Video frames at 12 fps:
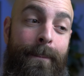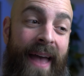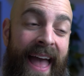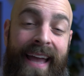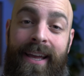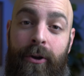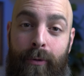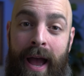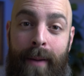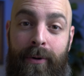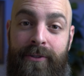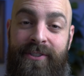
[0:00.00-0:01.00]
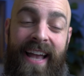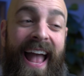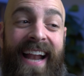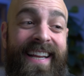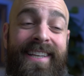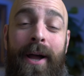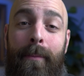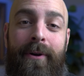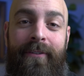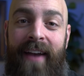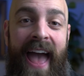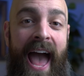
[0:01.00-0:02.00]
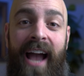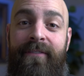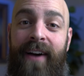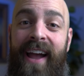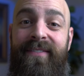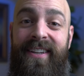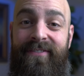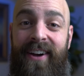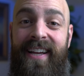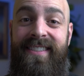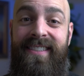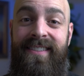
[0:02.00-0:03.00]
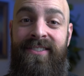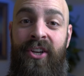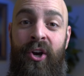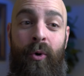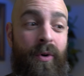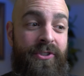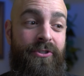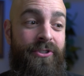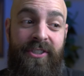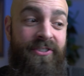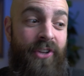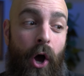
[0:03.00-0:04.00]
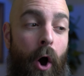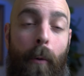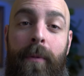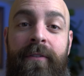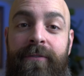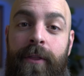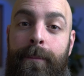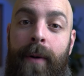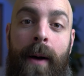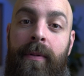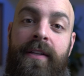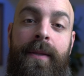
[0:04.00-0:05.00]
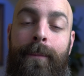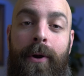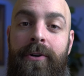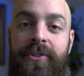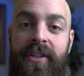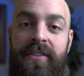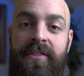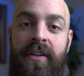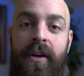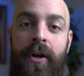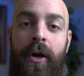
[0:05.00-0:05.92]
packet grabbers, any number of Hack5 devices which are just open for the public to purchase.